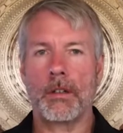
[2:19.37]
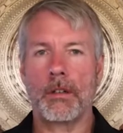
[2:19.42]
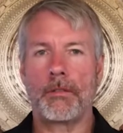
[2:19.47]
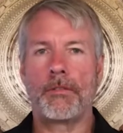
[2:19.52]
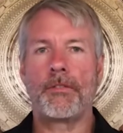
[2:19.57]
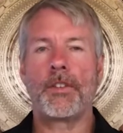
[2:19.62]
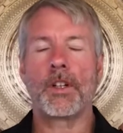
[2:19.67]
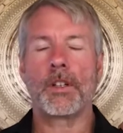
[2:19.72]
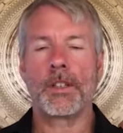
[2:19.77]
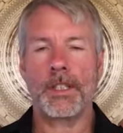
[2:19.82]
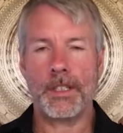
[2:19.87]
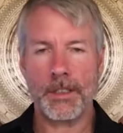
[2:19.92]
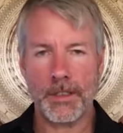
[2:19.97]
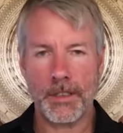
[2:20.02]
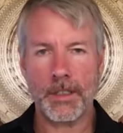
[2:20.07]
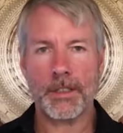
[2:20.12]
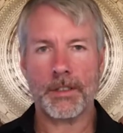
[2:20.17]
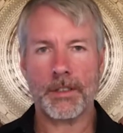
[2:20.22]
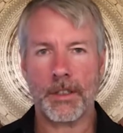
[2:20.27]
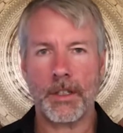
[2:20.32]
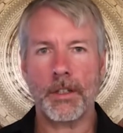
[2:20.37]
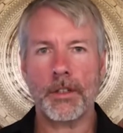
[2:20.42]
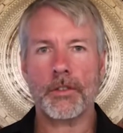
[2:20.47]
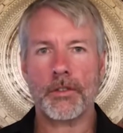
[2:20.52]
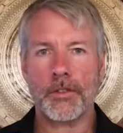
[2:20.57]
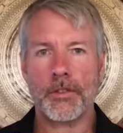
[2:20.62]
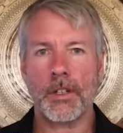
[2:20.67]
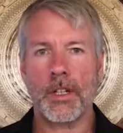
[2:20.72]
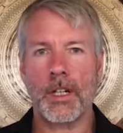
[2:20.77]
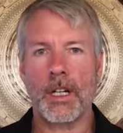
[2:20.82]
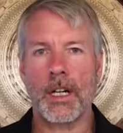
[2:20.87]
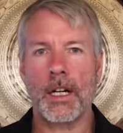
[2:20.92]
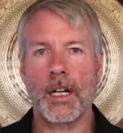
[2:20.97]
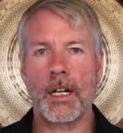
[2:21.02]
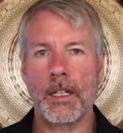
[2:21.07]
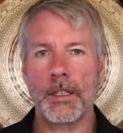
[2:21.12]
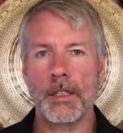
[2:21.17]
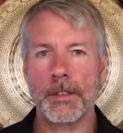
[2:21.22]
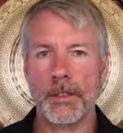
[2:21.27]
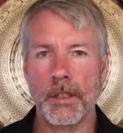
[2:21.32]
fully
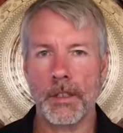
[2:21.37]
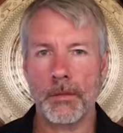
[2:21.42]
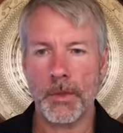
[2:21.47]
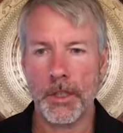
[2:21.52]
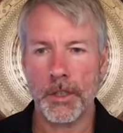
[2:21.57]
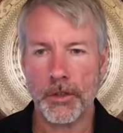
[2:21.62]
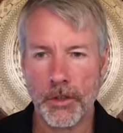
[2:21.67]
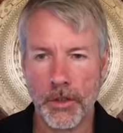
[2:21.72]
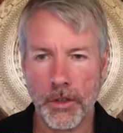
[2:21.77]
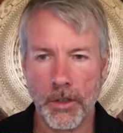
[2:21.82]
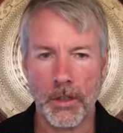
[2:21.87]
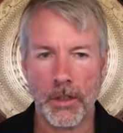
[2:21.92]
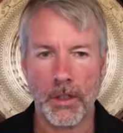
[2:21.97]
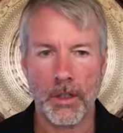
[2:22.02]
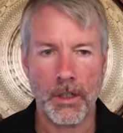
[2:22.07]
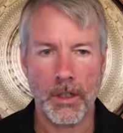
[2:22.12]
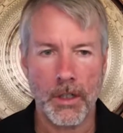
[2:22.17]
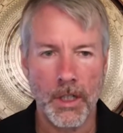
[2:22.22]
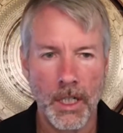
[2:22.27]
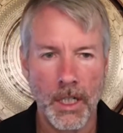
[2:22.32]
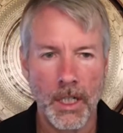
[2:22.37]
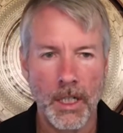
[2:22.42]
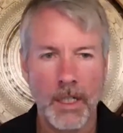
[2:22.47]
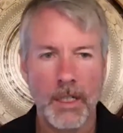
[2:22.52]
decentralized and mature,